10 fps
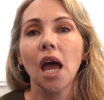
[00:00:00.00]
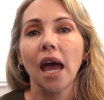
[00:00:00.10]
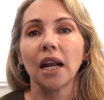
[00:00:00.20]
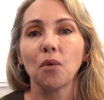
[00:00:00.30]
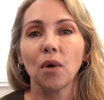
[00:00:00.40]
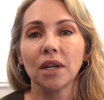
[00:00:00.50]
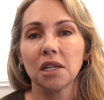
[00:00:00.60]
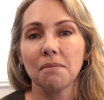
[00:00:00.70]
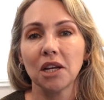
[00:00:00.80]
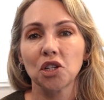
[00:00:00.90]
And I wanted
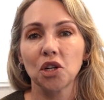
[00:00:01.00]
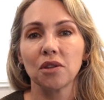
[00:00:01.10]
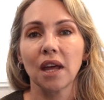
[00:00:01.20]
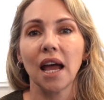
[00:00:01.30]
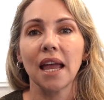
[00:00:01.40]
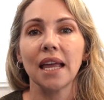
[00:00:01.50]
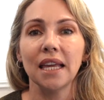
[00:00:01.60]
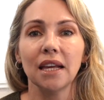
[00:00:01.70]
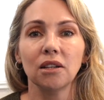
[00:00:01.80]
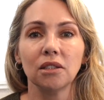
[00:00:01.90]
to make sure that I
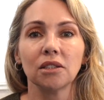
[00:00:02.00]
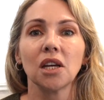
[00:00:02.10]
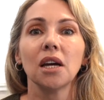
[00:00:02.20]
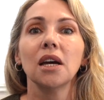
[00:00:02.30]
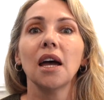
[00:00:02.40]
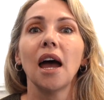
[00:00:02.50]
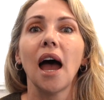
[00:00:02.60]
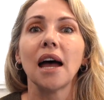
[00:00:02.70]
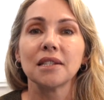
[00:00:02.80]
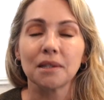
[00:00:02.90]
healed
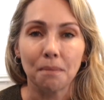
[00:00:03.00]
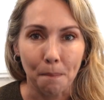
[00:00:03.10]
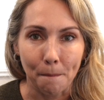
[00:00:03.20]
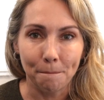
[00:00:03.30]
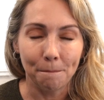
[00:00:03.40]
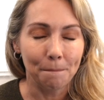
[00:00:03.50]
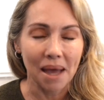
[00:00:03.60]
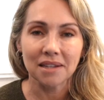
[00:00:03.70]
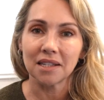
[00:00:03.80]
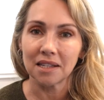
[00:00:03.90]
as
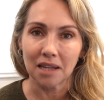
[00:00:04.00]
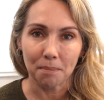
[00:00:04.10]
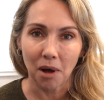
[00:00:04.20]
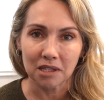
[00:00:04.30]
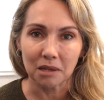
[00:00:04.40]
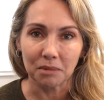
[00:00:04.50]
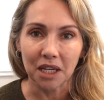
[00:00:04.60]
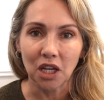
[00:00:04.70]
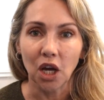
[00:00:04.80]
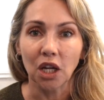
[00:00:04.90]
best as I possibly
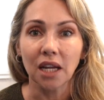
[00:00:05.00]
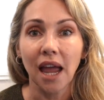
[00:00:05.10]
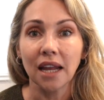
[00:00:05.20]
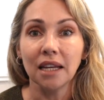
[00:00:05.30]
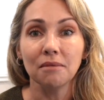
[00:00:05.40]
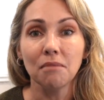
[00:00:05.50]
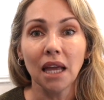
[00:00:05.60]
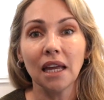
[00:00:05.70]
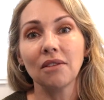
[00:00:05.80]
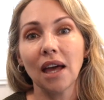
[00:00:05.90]
could. And in
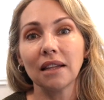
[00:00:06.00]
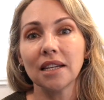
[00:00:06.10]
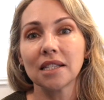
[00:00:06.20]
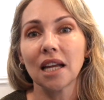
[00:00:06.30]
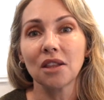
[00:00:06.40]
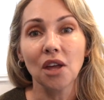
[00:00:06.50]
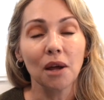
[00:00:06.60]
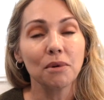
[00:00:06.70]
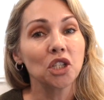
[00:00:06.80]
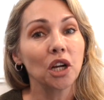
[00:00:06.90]
making that list, I thought
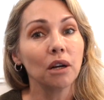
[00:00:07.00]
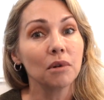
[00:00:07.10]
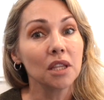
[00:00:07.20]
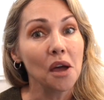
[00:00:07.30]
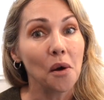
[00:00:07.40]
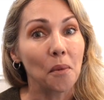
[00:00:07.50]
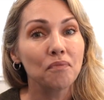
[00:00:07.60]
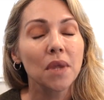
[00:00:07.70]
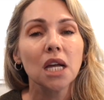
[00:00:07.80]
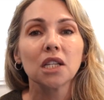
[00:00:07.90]
I would share it with you.
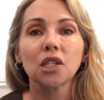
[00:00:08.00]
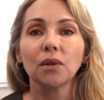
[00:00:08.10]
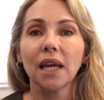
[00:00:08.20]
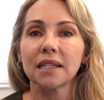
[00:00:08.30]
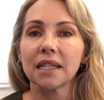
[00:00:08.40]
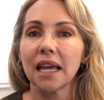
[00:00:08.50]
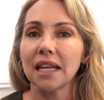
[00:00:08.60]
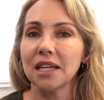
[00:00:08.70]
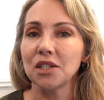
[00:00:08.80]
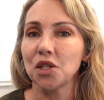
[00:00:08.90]
So let's get
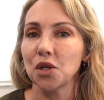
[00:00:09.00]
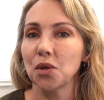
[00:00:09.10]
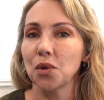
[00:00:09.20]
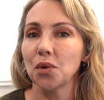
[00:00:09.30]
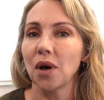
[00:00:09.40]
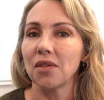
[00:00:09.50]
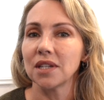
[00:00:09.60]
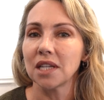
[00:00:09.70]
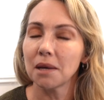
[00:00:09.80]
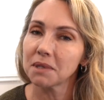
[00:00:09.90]
into the
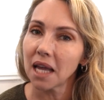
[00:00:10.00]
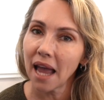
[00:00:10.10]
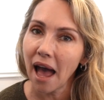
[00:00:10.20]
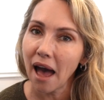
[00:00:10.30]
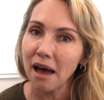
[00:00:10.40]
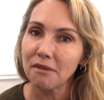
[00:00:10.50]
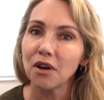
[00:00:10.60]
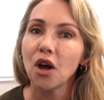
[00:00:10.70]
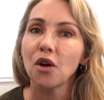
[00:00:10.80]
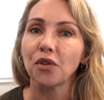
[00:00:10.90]
tips I
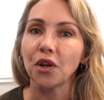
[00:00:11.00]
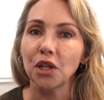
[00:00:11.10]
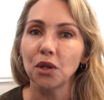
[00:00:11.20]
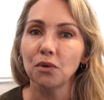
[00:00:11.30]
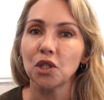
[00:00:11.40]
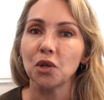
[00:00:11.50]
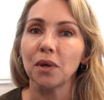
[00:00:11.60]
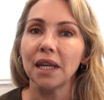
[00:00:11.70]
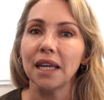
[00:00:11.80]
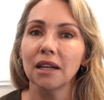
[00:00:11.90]
have for you to
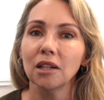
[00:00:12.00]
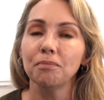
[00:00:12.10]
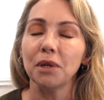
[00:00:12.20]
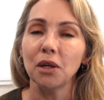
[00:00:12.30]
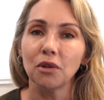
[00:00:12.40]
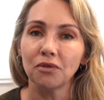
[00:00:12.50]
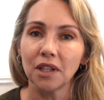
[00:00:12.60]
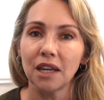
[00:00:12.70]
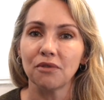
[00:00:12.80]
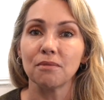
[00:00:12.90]
heal
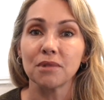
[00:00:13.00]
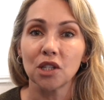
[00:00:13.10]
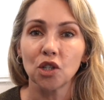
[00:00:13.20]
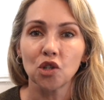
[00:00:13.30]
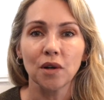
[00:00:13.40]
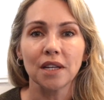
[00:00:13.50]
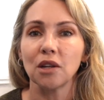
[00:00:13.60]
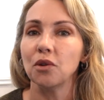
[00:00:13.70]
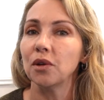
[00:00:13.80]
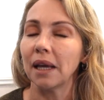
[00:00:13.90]
beautifully from surgery
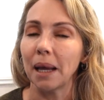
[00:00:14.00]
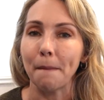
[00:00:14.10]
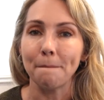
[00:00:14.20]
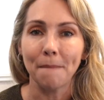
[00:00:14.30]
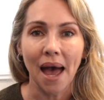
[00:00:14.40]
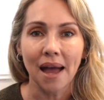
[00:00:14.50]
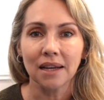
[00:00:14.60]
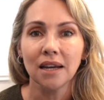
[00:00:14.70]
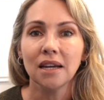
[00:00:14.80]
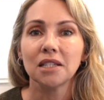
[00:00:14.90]
so you can get
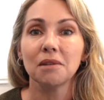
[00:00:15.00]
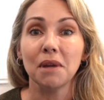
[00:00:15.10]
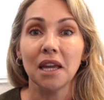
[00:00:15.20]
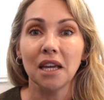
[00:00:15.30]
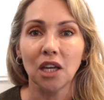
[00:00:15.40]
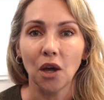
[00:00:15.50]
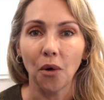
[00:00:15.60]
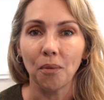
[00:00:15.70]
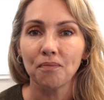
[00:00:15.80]
back to being you.